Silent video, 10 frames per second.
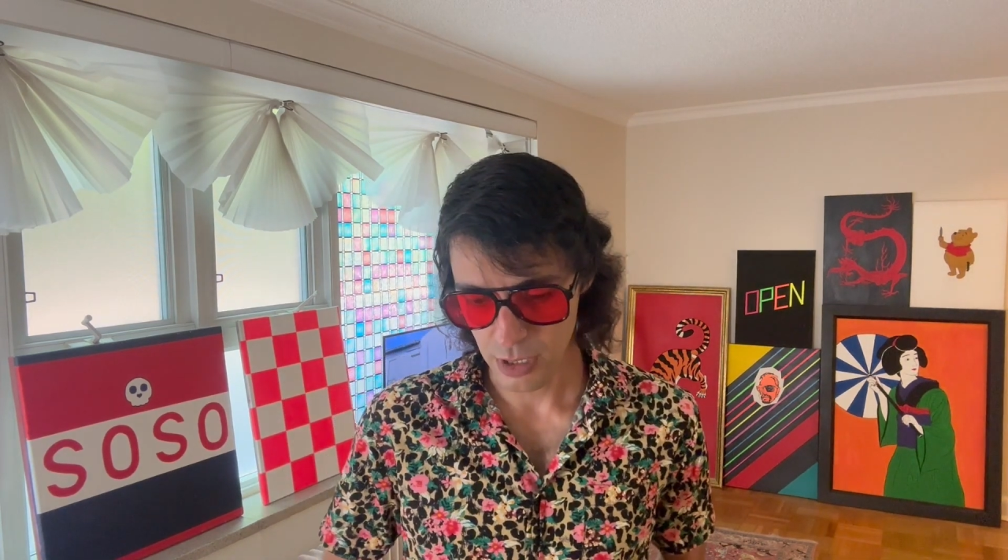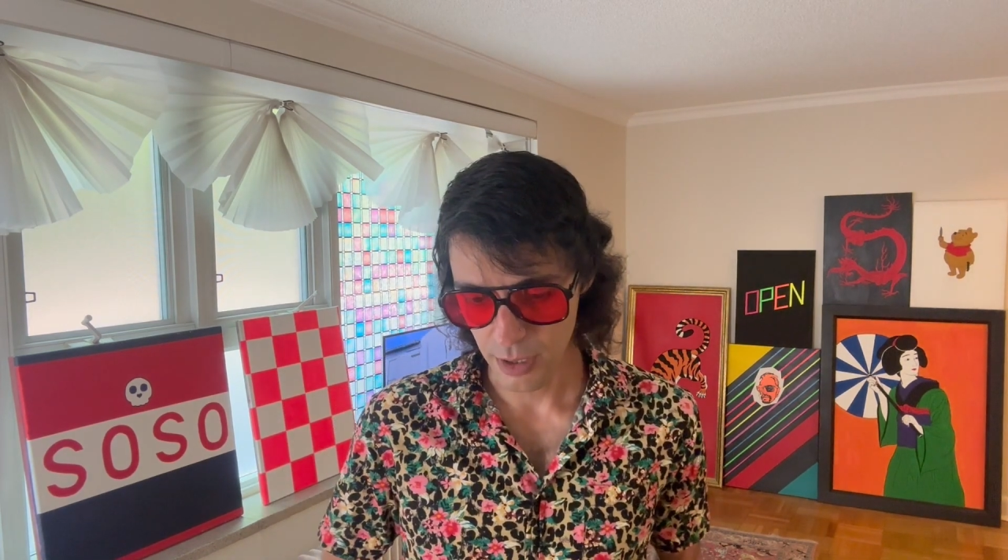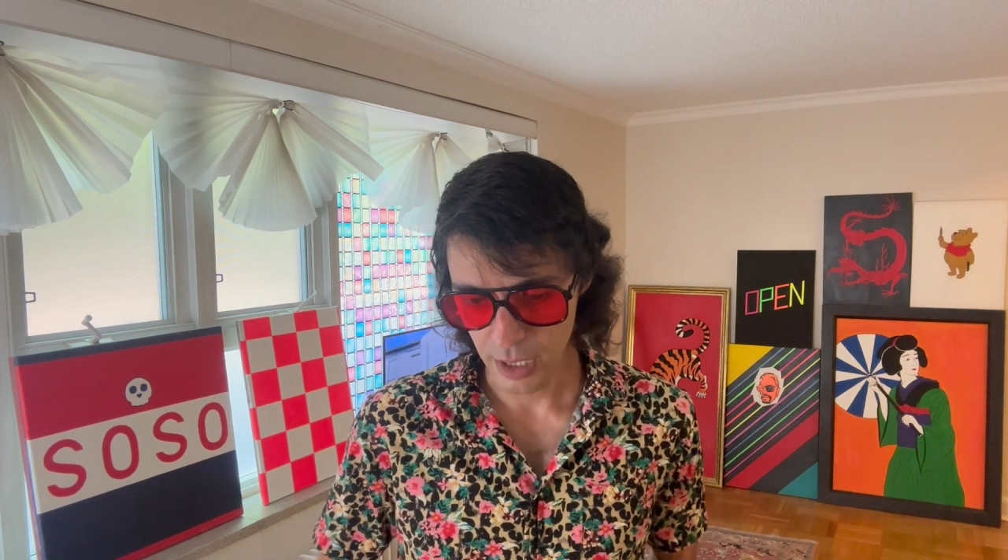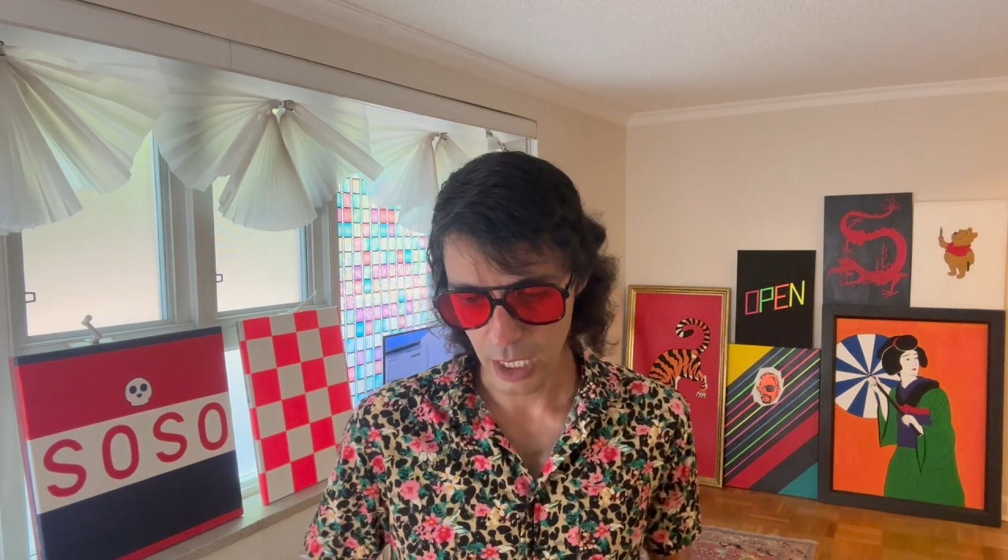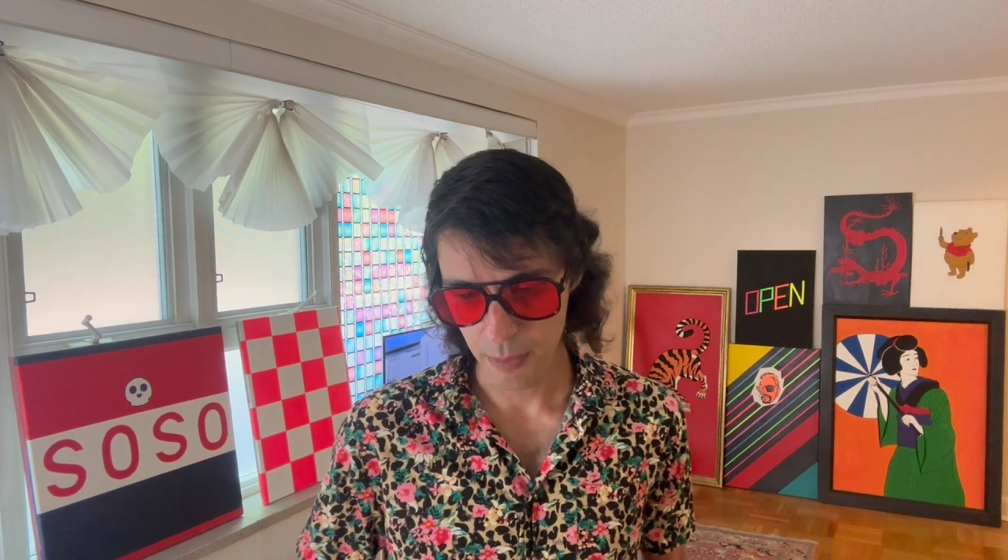to
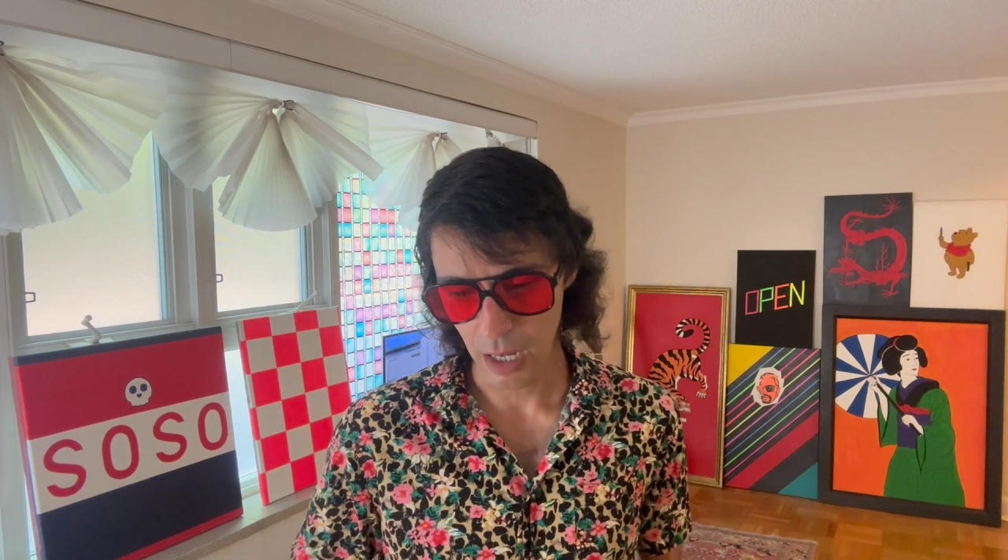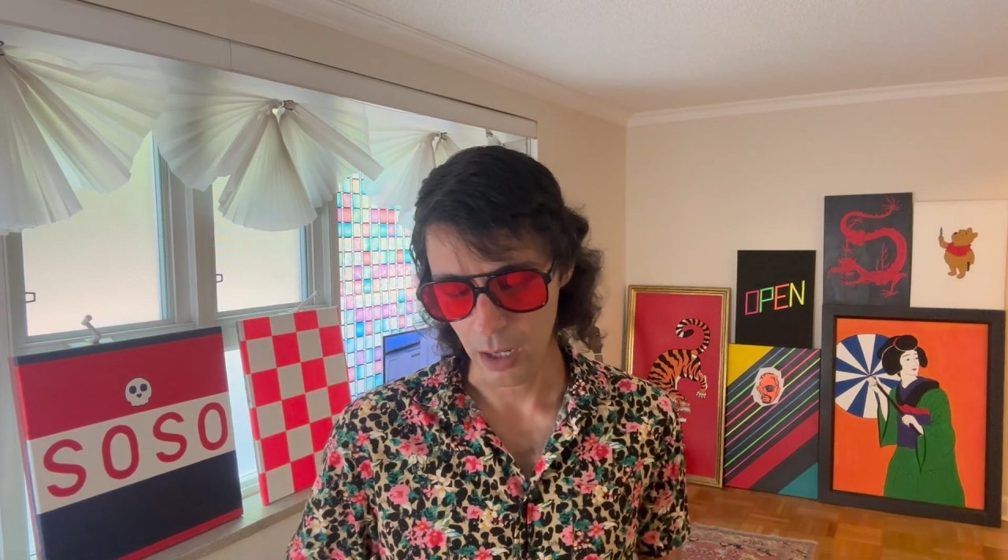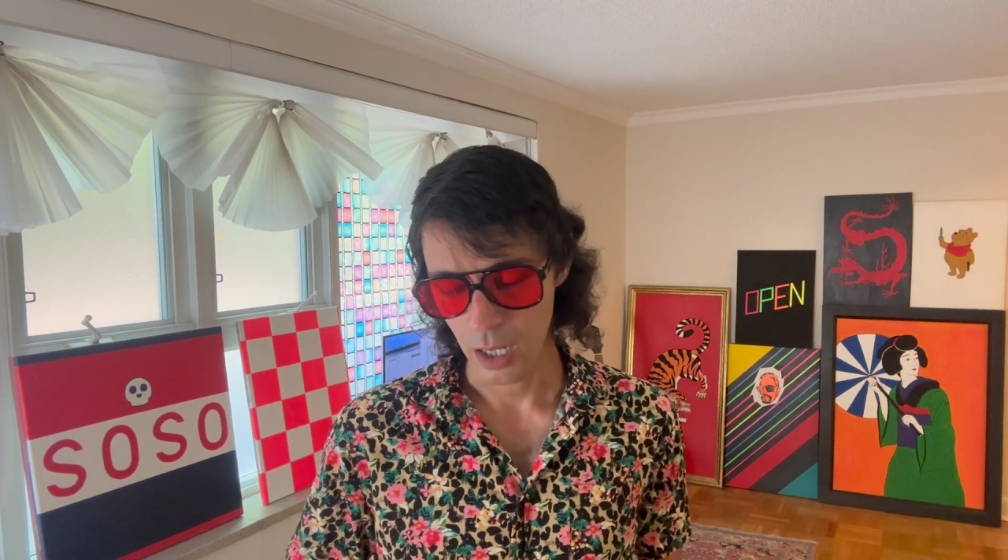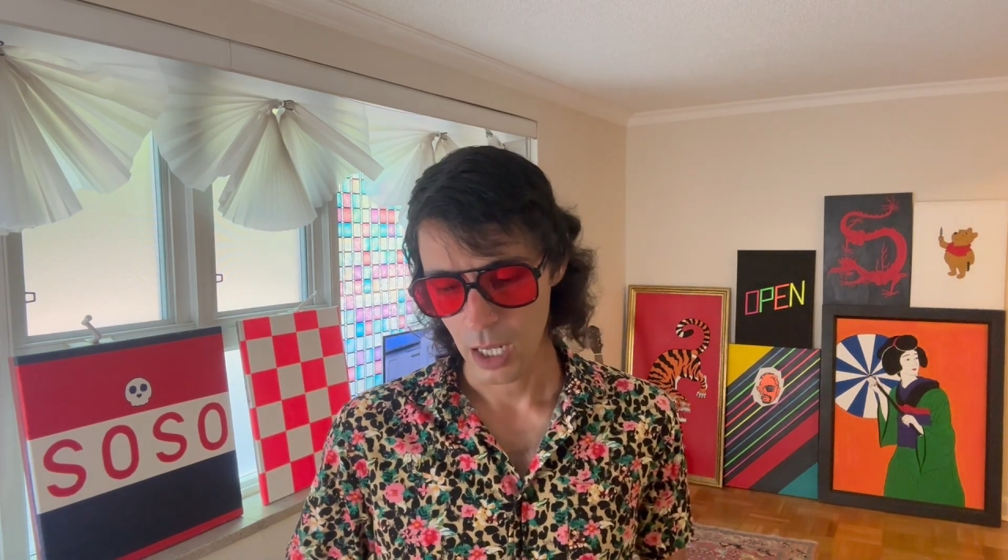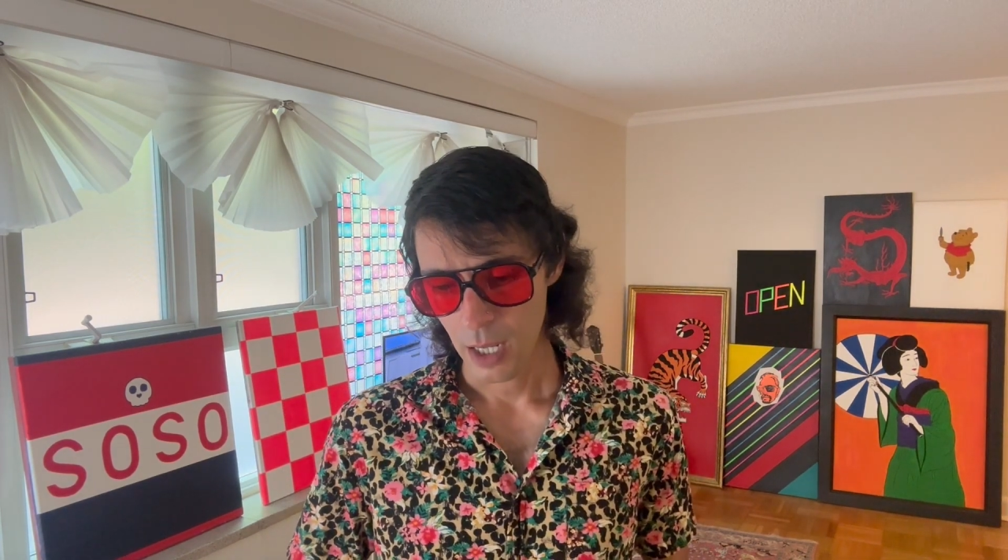think
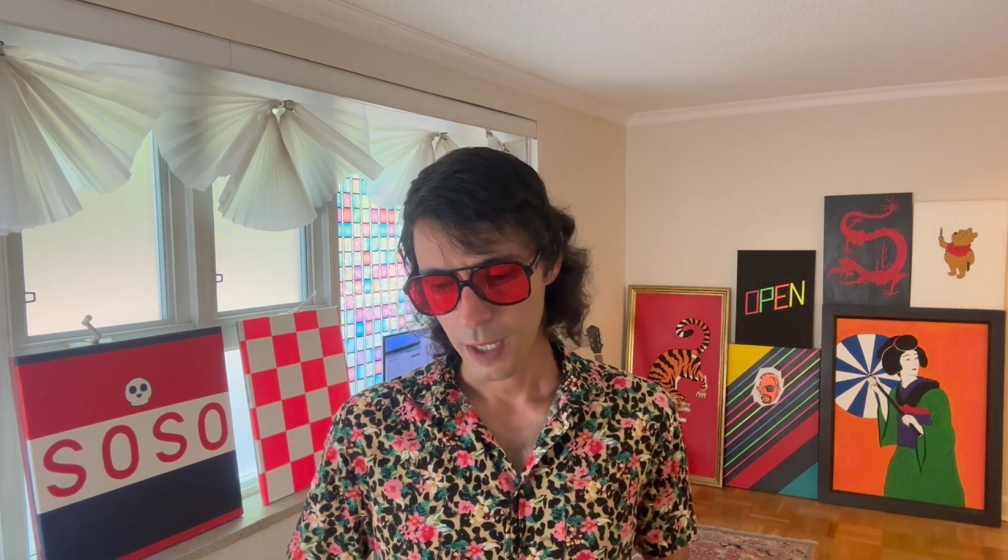about.